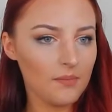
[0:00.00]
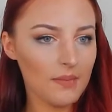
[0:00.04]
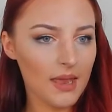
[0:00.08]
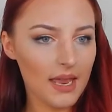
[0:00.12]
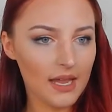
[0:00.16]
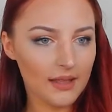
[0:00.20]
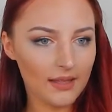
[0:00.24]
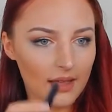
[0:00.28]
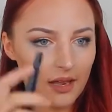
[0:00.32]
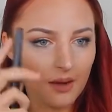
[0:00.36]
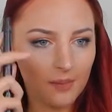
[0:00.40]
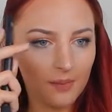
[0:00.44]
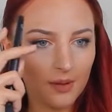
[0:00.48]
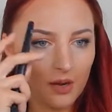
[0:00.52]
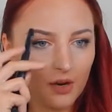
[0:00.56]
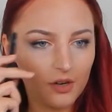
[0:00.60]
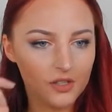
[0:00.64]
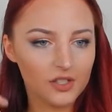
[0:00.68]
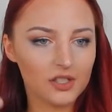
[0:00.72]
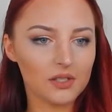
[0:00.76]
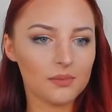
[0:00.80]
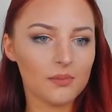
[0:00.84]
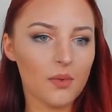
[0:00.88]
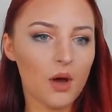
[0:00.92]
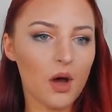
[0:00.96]
make that appear
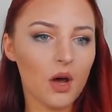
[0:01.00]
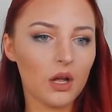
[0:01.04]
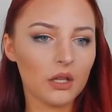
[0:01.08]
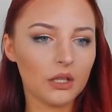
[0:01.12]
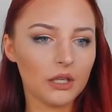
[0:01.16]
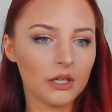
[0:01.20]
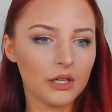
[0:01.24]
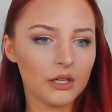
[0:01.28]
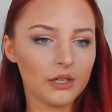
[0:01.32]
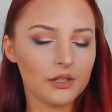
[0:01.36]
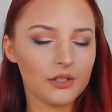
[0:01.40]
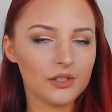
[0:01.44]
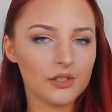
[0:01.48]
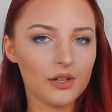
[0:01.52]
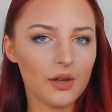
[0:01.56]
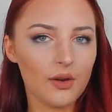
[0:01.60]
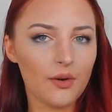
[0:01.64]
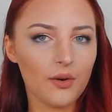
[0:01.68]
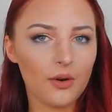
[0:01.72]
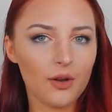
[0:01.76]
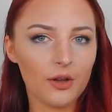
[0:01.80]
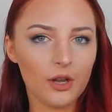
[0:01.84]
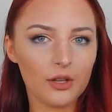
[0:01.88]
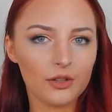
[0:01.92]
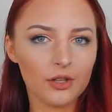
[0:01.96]
smaller.
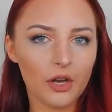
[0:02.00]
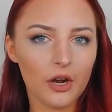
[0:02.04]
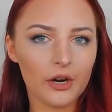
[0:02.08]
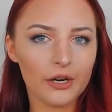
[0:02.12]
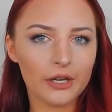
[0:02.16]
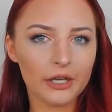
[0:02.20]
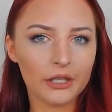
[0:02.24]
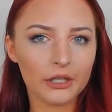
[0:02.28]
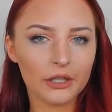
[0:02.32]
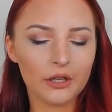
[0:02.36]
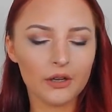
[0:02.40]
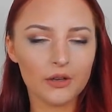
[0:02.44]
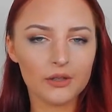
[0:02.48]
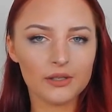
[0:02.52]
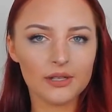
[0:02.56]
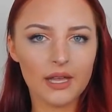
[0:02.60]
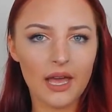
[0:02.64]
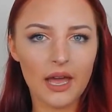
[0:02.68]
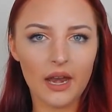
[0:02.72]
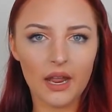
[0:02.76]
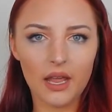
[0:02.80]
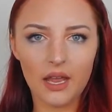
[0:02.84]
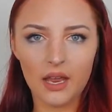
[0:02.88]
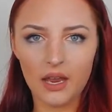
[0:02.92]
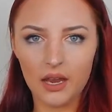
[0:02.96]
So it's already closed
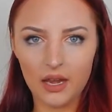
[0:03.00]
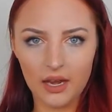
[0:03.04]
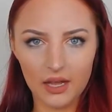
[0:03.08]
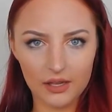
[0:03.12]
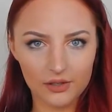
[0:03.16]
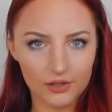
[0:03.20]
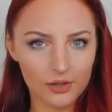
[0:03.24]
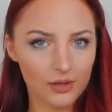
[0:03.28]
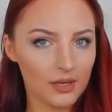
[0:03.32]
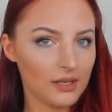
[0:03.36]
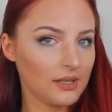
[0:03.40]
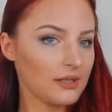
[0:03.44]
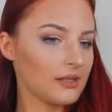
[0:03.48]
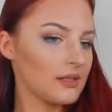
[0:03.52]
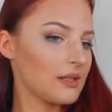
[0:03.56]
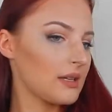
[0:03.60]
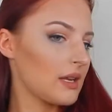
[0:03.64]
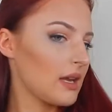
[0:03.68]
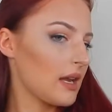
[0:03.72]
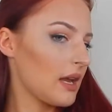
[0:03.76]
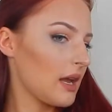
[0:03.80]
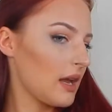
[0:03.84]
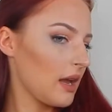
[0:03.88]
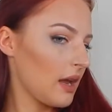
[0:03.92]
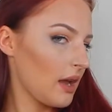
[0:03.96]
that in, as you can
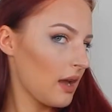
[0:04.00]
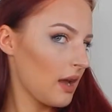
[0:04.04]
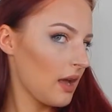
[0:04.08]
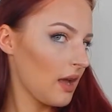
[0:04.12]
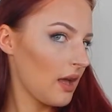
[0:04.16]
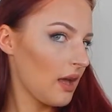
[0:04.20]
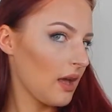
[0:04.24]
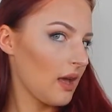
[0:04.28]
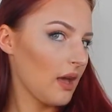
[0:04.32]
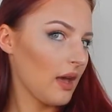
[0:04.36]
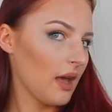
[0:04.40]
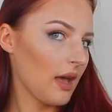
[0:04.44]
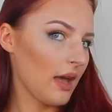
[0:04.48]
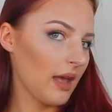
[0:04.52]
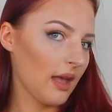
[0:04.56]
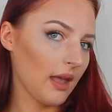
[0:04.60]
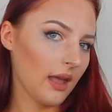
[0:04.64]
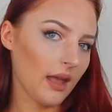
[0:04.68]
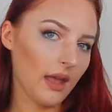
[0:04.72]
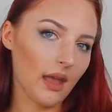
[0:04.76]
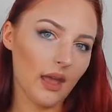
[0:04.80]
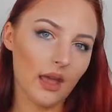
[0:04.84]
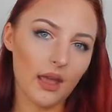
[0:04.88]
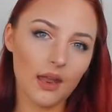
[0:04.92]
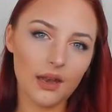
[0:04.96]
see,
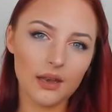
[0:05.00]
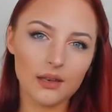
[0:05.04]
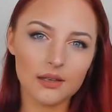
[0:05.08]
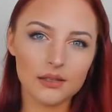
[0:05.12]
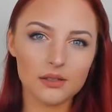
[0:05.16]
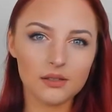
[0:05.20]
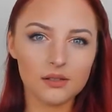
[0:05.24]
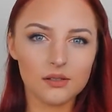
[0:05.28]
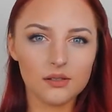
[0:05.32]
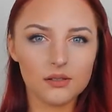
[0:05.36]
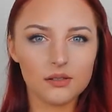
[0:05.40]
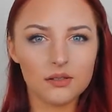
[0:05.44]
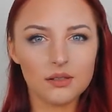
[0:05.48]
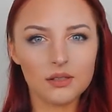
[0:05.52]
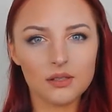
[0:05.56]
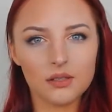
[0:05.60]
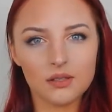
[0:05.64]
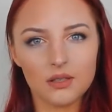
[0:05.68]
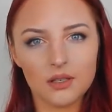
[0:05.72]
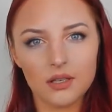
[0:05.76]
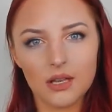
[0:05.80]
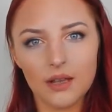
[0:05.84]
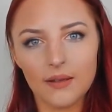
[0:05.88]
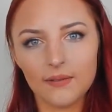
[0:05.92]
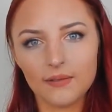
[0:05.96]
and
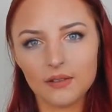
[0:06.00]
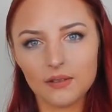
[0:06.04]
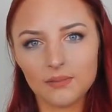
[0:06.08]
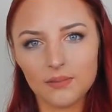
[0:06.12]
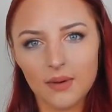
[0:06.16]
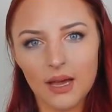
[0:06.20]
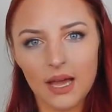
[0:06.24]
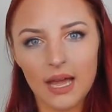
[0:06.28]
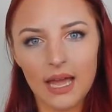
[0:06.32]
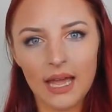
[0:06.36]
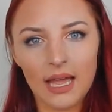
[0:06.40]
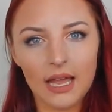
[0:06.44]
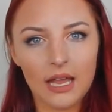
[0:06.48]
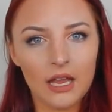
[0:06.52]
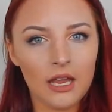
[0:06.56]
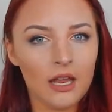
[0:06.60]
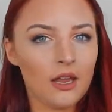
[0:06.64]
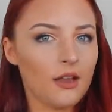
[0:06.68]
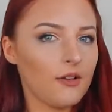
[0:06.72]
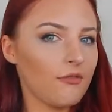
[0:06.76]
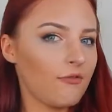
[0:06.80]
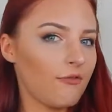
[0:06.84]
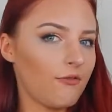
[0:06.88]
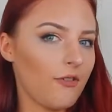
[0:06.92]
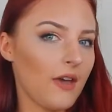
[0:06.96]
gives
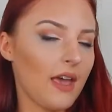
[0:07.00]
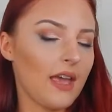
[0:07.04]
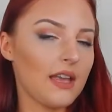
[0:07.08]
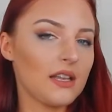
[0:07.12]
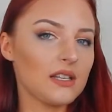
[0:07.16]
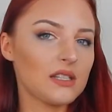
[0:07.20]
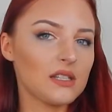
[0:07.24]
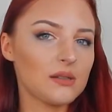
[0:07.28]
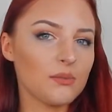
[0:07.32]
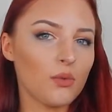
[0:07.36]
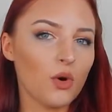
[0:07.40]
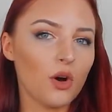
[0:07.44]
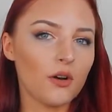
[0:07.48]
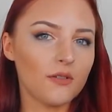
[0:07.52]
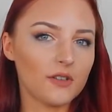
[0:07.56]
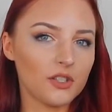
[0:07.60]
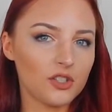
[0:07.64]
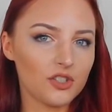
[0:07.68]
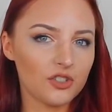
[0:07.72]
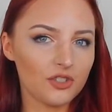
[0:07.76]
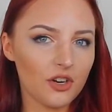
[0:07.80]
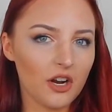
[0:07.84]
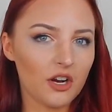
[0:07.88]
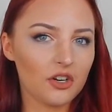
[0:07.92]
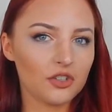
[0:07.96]
my face more of a
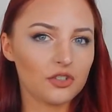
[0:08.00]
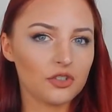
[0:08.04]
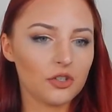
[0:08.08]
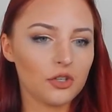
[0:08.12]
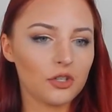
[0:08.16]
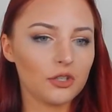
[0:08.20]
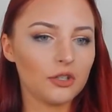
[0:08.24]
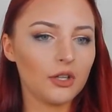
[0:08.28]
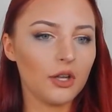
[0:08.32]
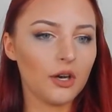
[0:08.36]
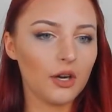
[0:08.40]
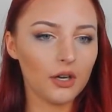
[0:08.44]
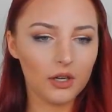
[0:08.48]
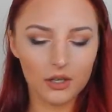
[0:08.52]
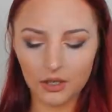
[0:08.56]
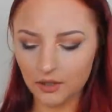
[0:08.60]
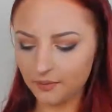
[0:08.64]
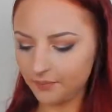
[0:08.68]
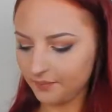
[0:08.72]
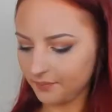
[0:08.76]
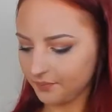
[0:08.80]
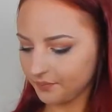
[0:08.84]
structured look.